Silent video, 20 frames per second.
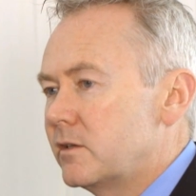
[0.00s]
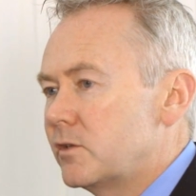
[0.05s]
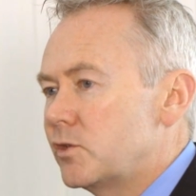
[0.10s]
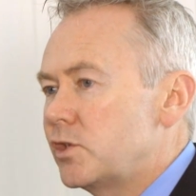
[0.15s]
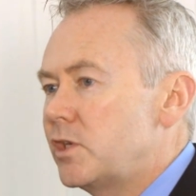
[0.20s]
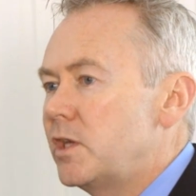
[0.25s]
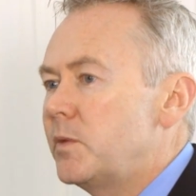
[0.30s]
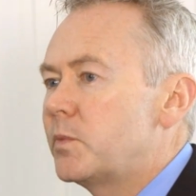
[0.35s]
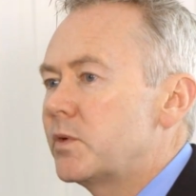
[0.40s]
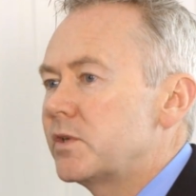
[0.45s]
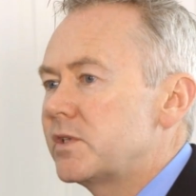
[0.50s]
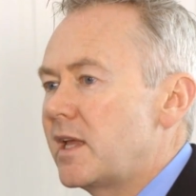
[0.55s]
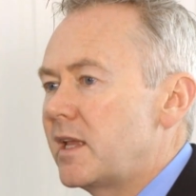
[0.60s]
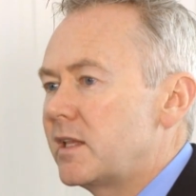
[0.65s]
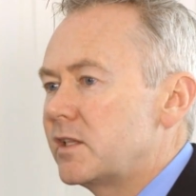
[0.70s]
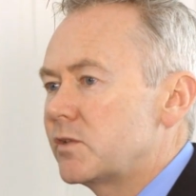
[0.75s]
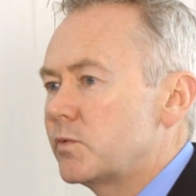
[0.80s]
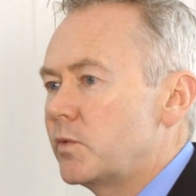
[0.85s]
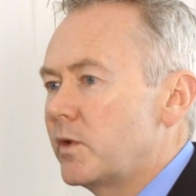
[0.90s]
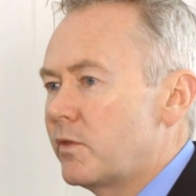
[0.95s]
She
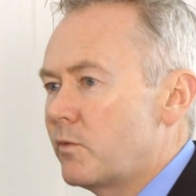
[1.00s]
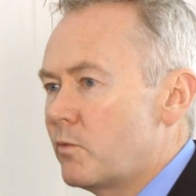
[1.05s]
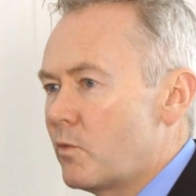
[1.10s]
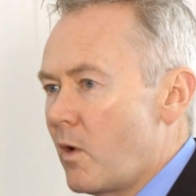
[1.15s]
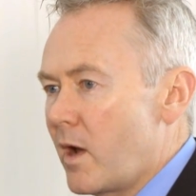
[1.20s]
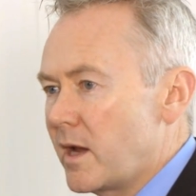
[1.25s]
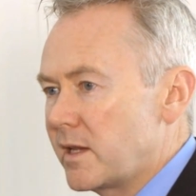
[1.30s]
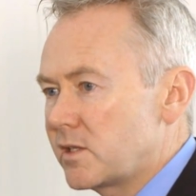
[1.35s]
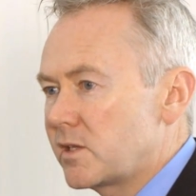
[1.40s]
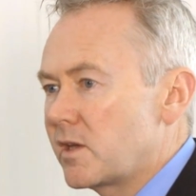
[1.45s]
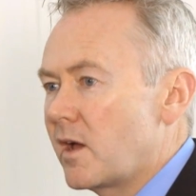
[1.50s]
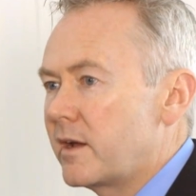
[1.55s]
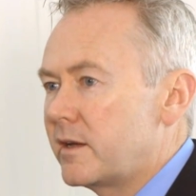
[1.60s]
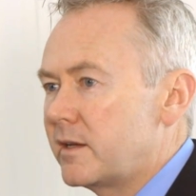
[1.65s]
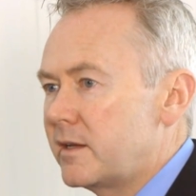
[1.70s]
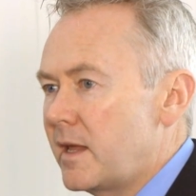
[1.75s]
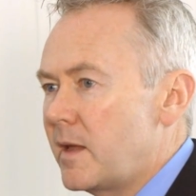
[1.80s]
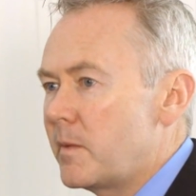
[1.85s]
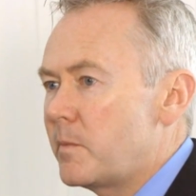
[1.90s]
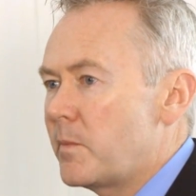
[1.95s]
presents with
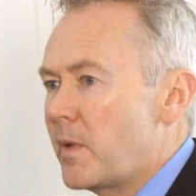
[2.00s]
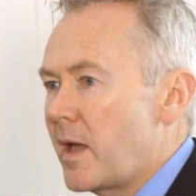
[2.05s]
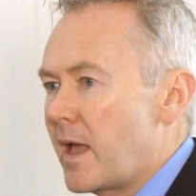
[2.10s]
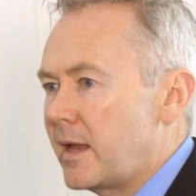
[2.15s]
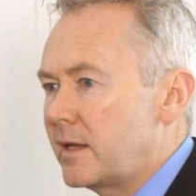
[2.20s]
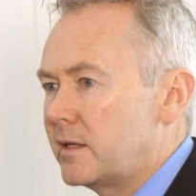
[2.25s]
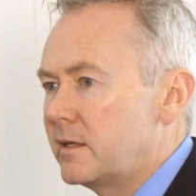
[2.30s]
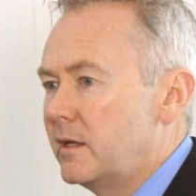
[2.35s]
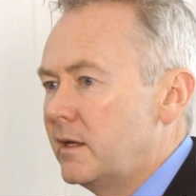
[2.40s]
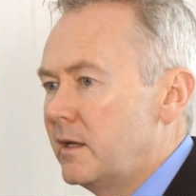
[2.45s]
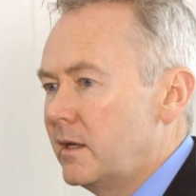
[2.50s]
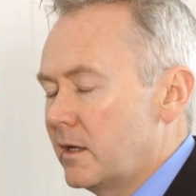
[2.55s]
right-sided hip pain,